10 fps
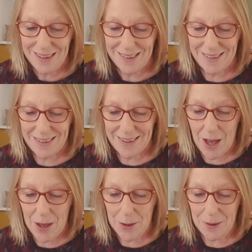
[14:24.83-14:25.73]

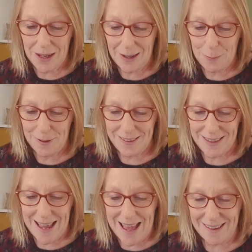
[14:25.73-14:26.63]
So what's
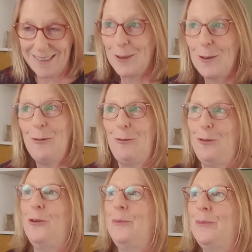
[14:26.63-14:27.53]
next? Google
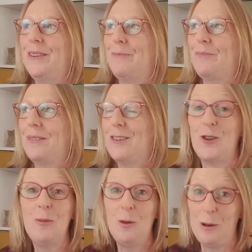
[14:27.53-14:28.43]
Forms. There's
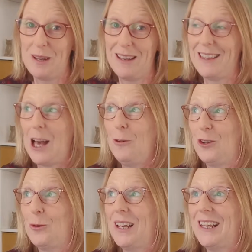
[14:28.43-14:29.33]
two more updates that I want
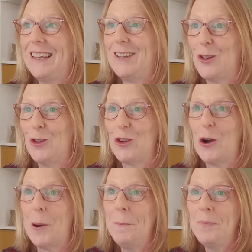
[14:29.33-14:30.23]
to quickly touch
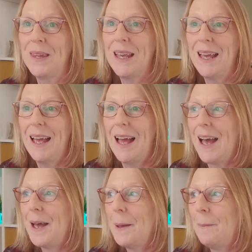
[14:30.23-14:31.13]
on.
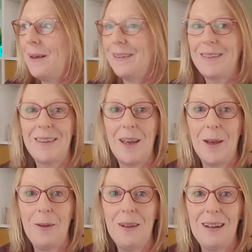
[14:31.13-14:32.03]

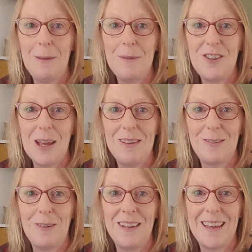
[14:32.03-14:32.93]
So let me share my
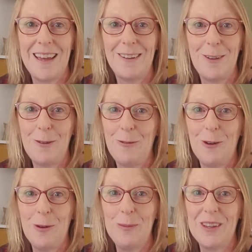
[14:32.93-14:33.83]
screen again. Google
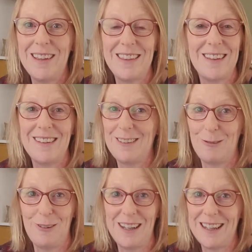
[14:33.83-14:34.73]
Forms, I think, is
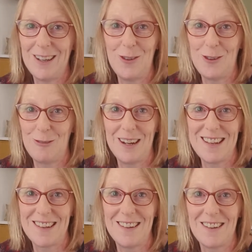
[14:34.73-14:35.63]
really
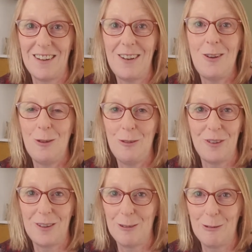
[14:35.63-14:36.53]
underrated. I love
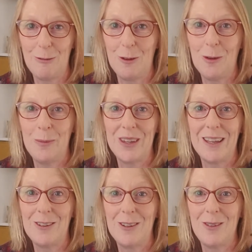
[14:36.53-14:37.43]
Google Forms
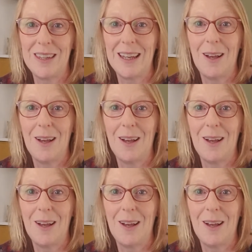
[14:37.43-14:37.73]
and use it